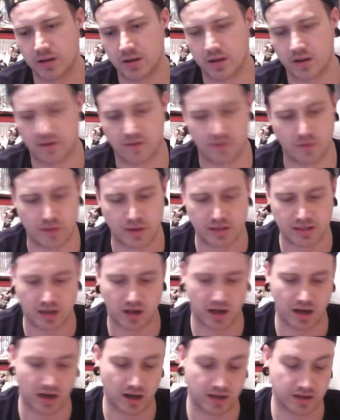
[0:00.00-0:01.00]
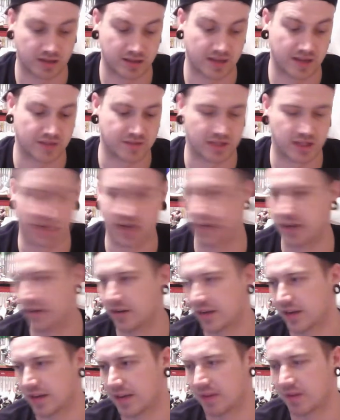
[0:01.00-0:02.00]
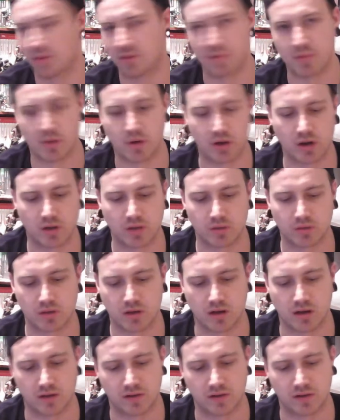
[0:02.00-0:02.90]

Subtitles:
I like State of Decay, and the game that I've been working on was